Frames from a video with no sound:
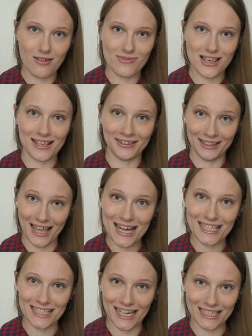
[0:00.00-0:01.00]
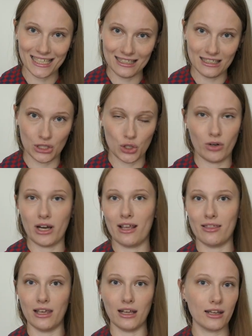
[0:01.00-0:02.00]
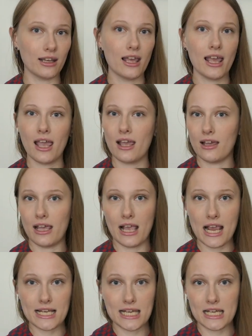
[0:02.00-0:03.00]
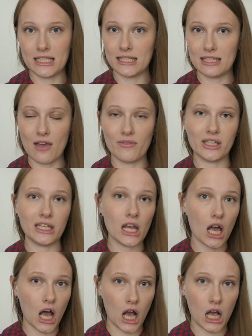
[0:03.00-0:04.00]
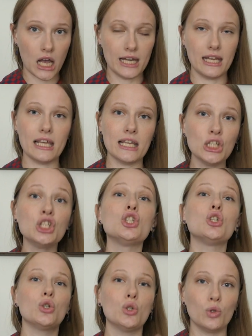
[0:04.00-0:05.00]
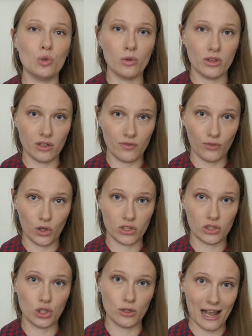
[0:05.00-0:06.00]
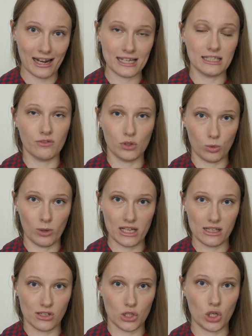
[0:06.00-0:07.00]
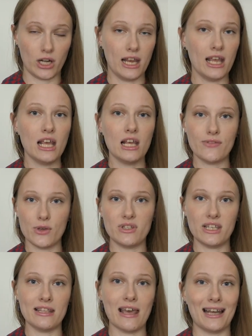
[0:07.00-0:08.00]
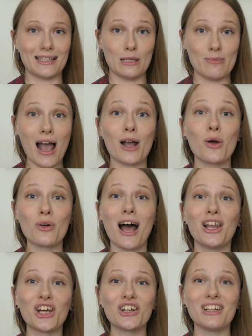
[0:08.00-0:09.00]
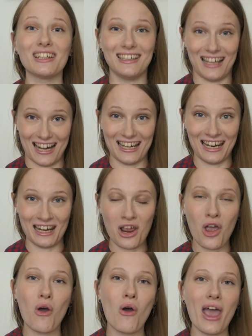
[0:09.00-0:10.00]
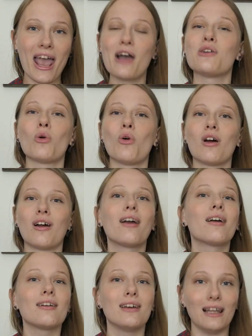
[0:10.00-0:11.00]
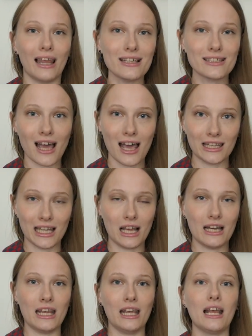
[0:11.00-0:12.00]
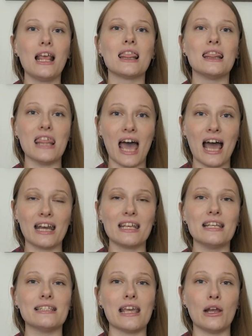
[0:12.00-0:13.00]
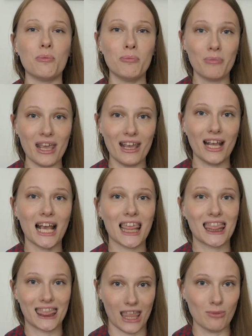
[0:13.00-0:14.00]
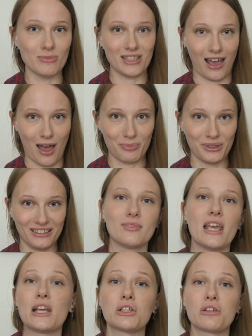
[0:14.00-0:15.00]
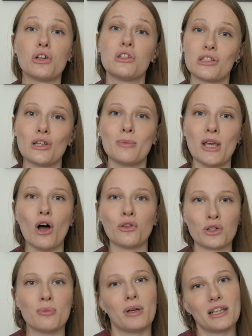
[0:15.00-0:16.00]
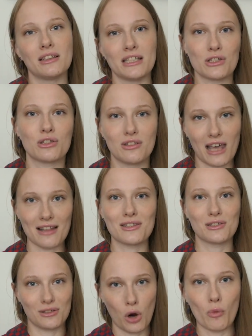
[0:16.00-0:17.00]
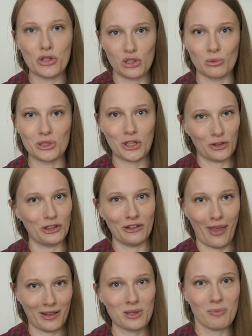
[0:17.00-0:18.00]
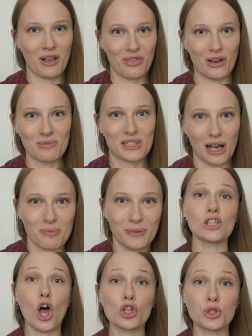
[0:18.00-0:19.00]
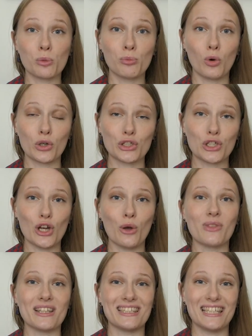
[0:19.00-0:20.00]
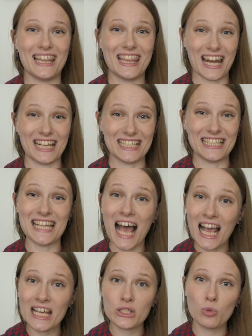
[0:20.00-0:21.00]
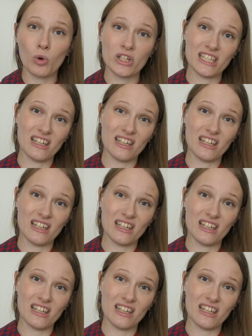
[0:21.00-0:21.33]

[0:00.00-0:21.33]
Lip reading: of the late 19th century, think 1870 on into the first two decades of the 20th century. If you see that tobacco colored lining and or glazed cotton lining, that is a big thumbs up. It could still be altered, but at least that's original material and that's a big thumbs up. It's also important to note that synthetic dyes weren't